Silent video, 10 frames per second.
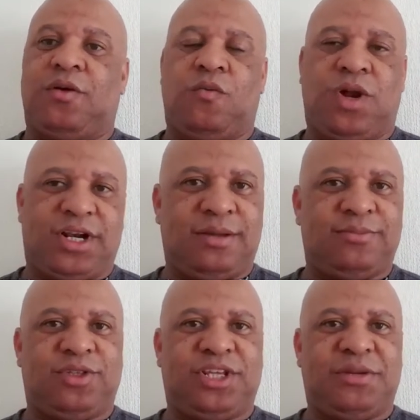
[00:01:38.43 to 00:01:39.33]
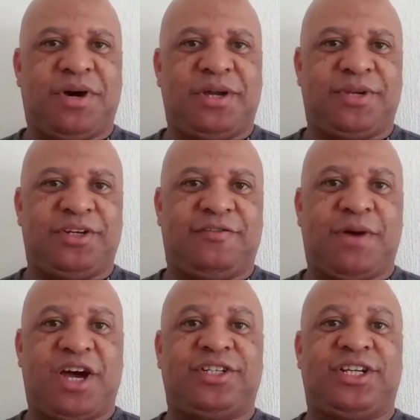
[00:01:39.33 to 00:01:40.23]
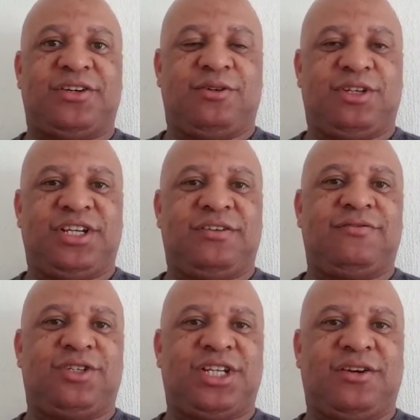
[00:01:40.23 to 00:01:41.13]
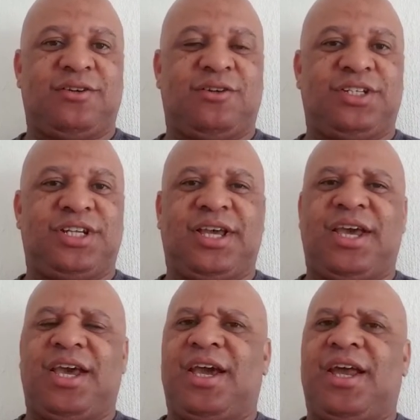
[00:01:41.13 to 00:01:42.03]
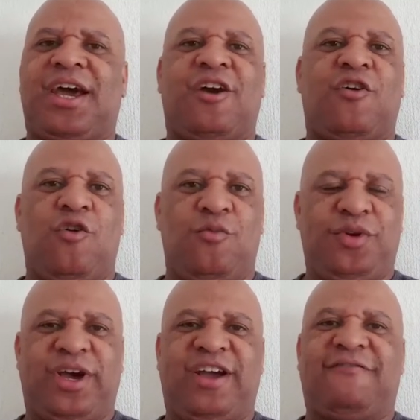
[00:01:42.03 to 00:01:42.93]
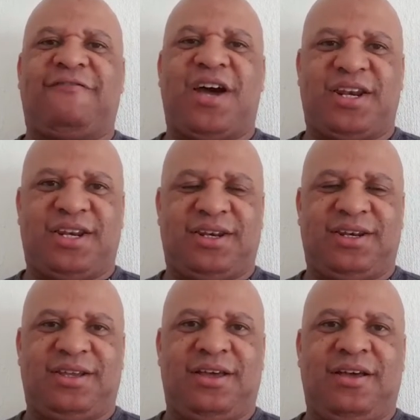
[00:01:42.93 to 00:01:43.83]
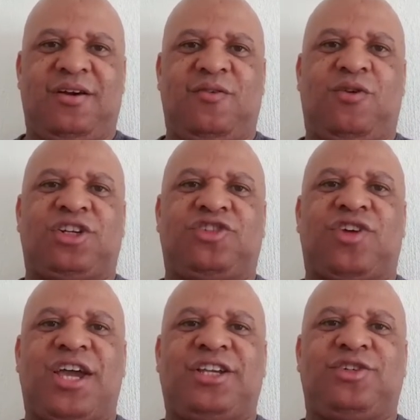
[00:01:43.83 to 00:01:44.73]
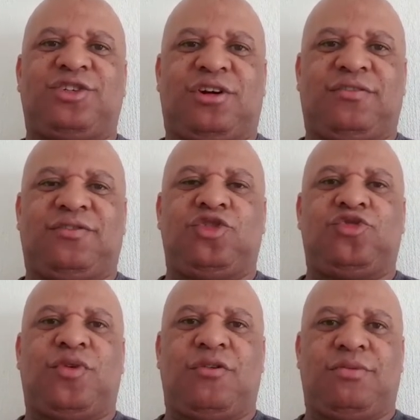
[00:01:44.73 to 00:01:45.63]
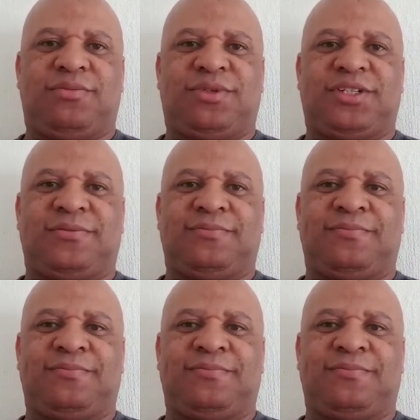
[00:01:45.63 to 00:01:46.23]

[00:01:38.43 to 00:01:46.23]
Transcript: Welcome to the Department of Biotechnology and Food Technology, and I hope you have fun while trying to solve those problems.